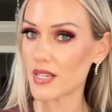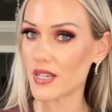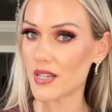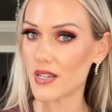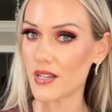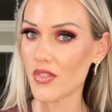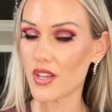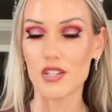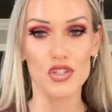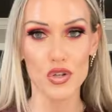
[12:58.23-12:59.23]
in
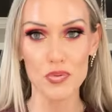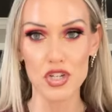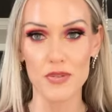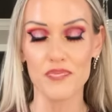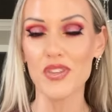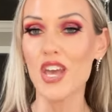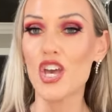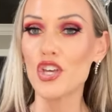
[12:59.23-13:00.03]
the description.